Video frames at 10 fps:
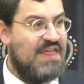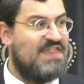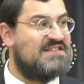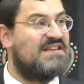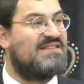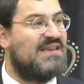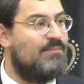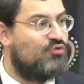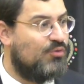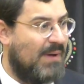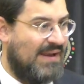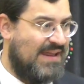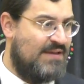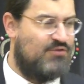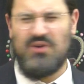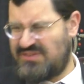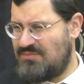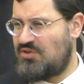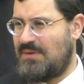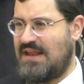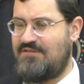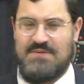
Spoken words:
There's a timtum halev. You know what timtum halev